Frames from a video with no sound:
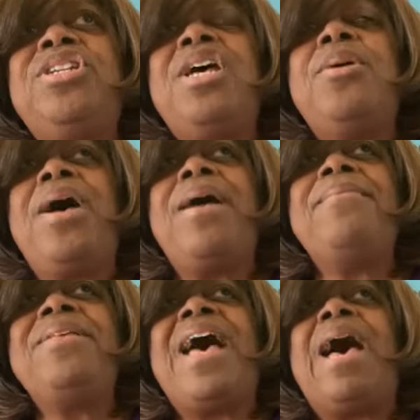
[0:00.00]
know,
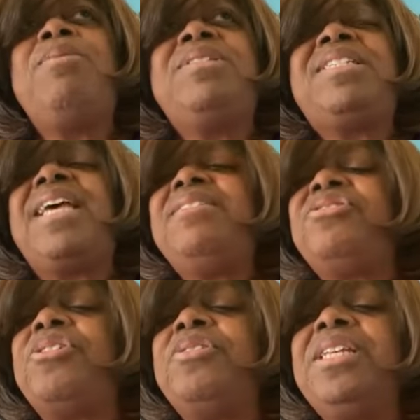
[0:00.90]
I will say
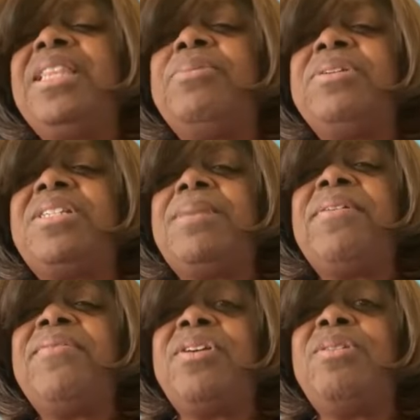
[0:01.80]
certainly there were
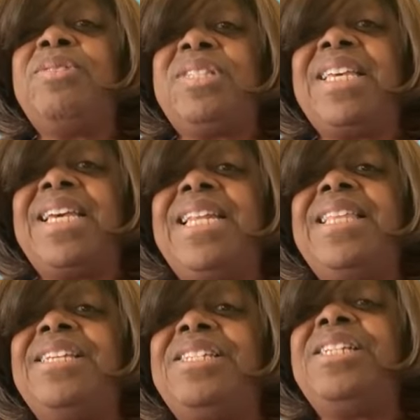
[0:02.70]
some of those then,
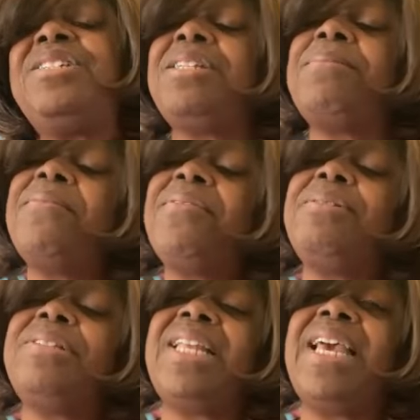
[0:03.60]
and there's still some of
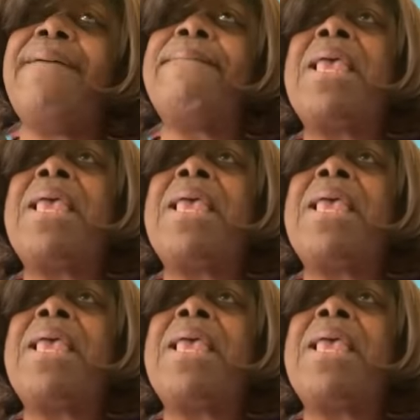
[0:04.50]
those now.